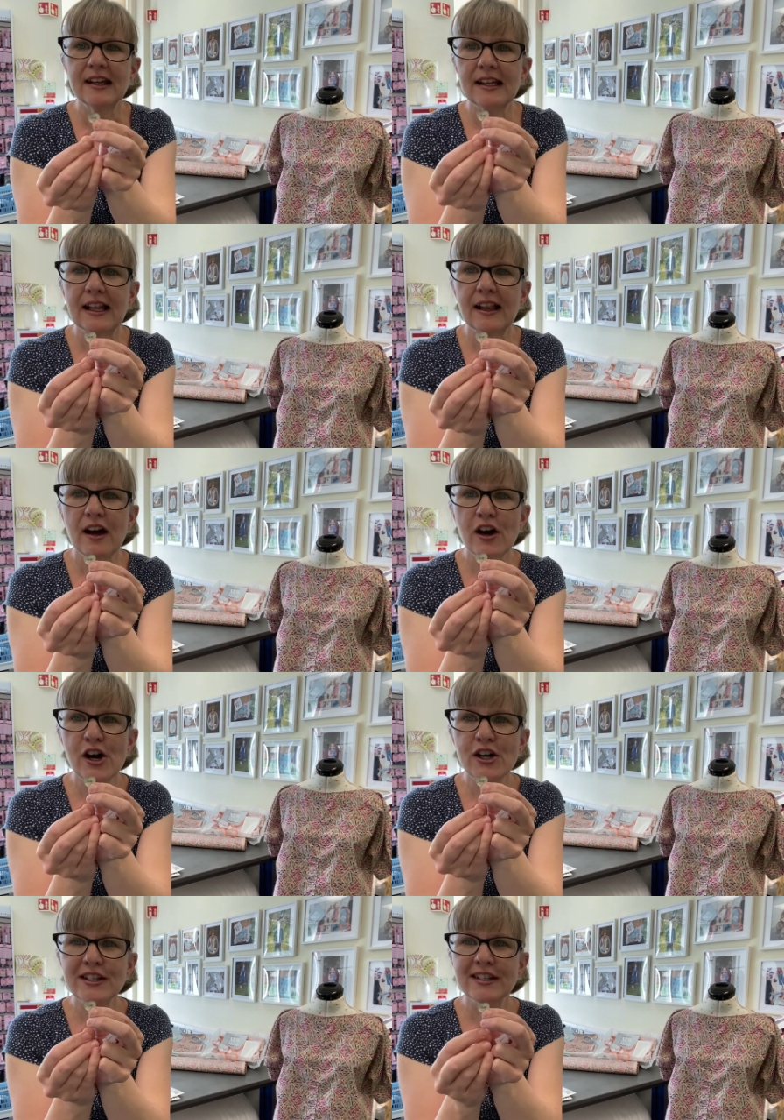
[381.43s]
a little
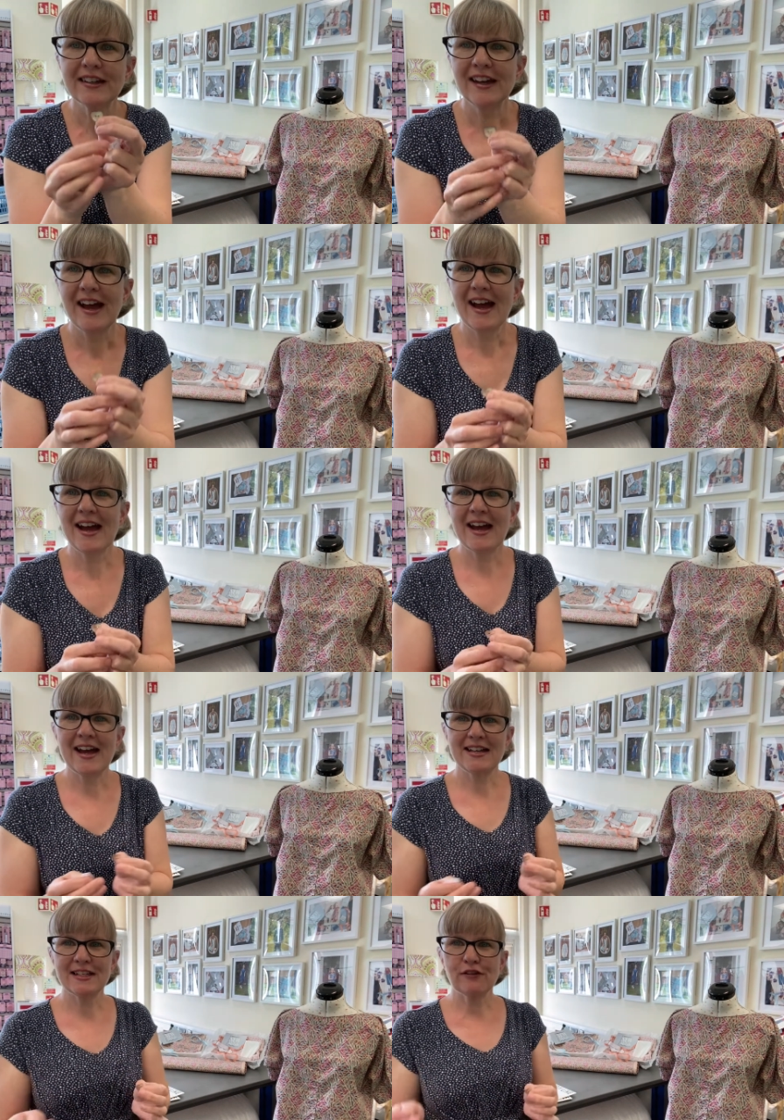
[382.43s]
heart,
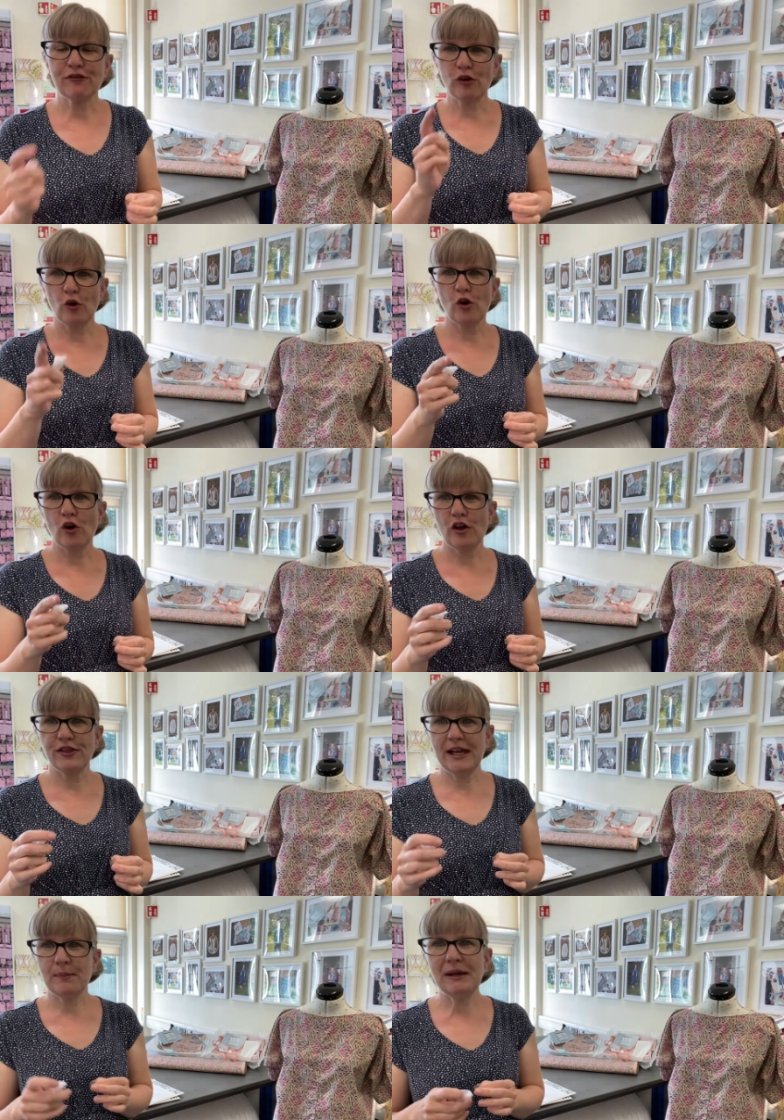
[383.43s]
and for
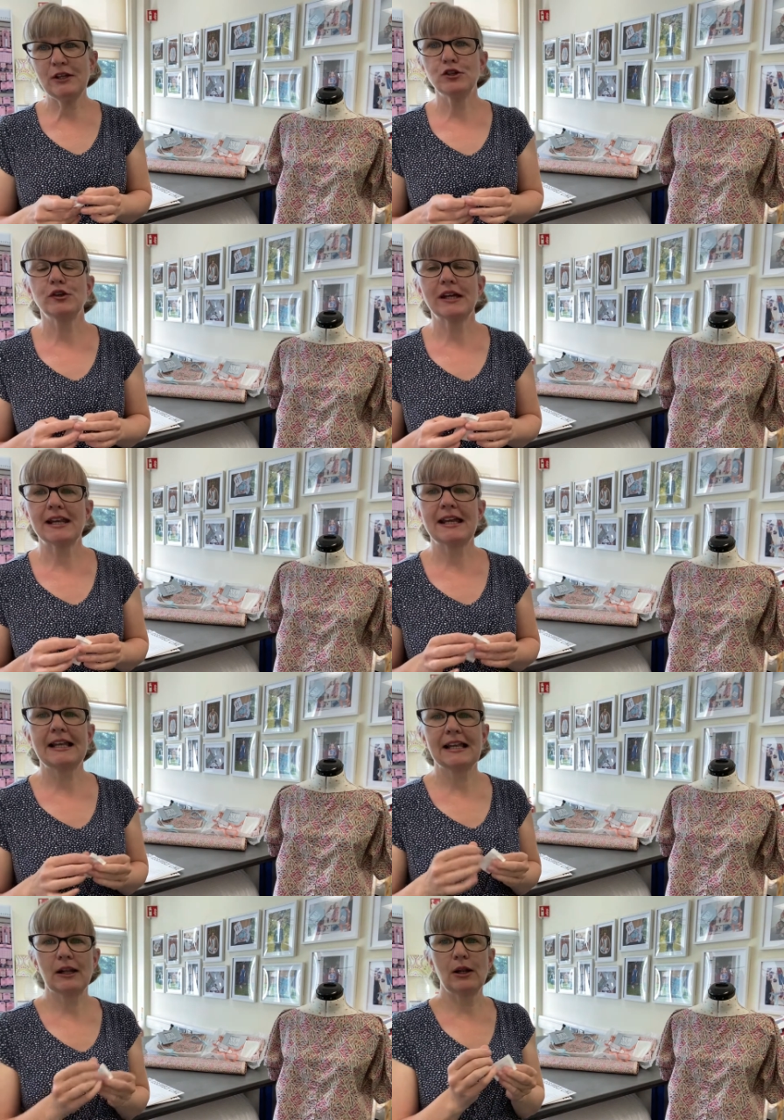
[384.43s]
the peach you get a
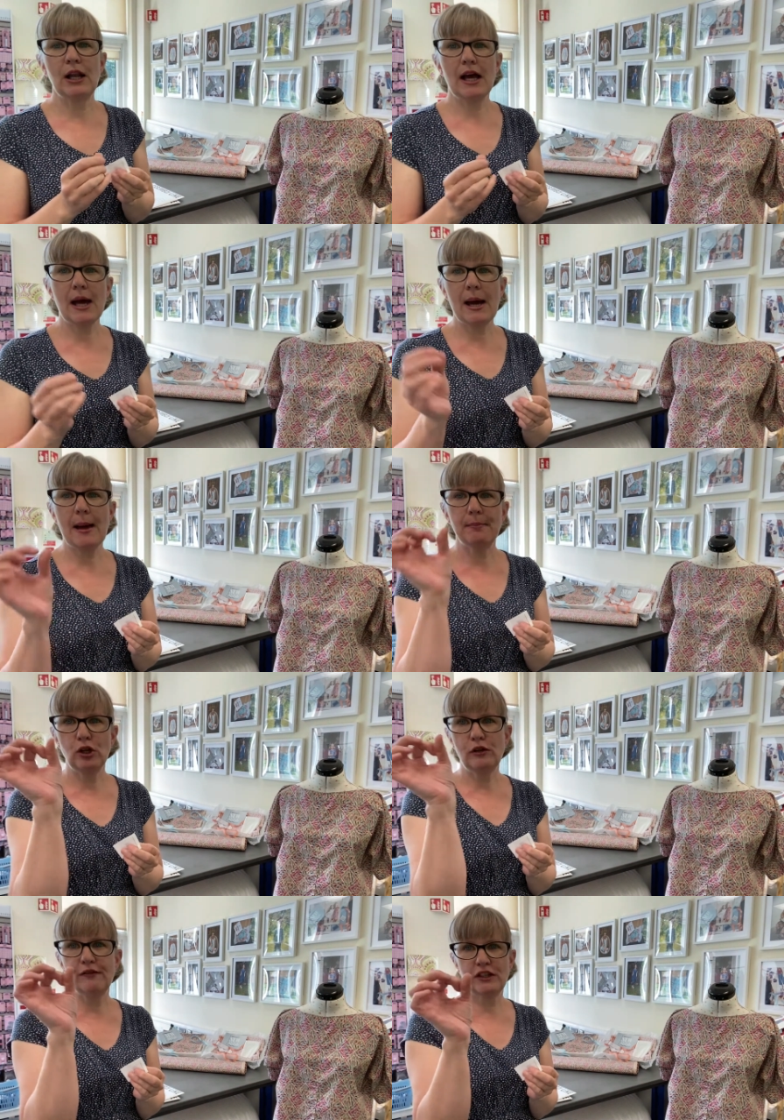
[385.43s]
little
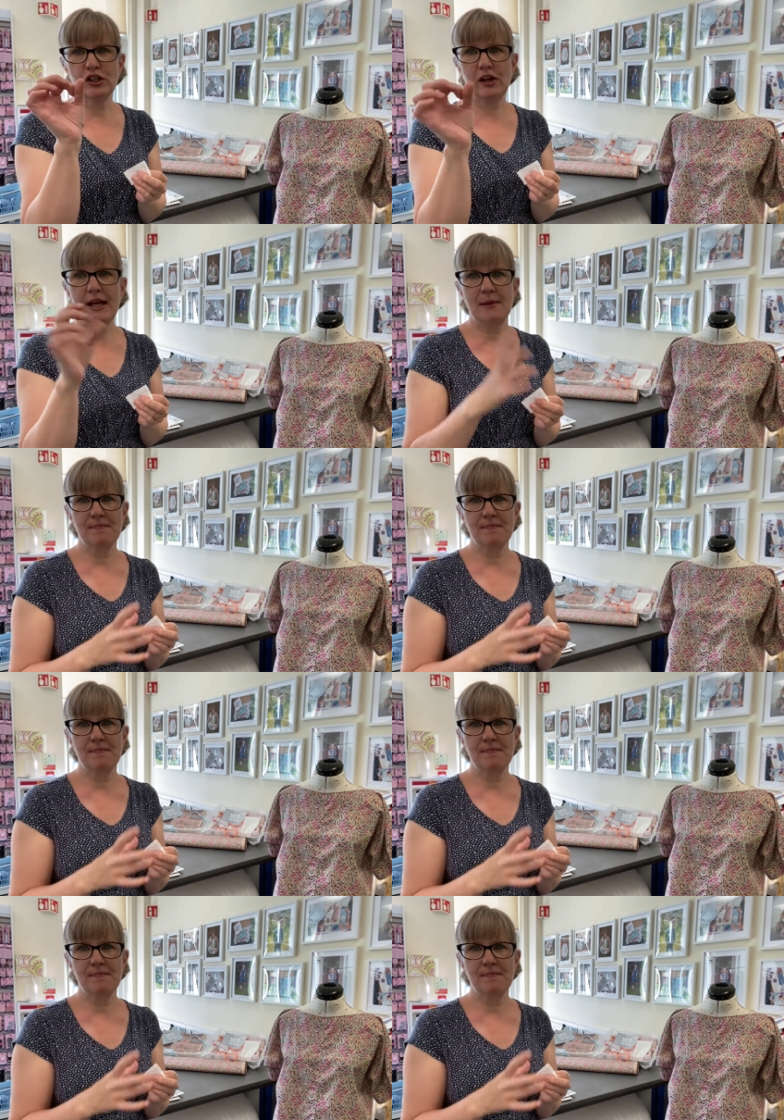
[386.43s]
blue fisheye